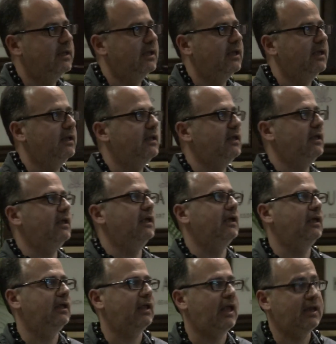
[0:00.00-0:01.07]

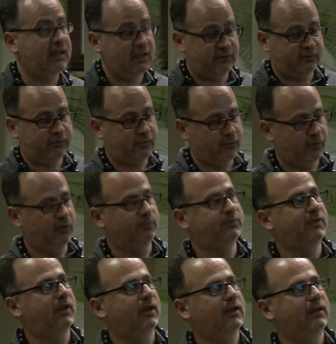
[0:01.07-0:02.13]
did and his
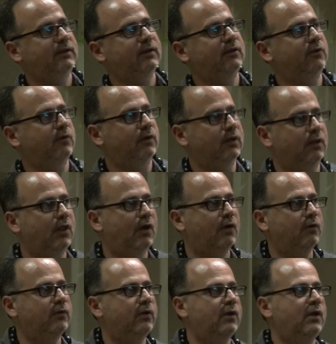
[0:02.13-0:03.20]
group did, he didn't do it
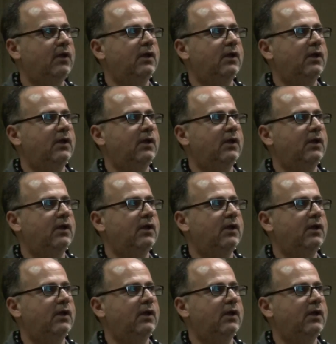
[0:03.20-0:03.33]
alone,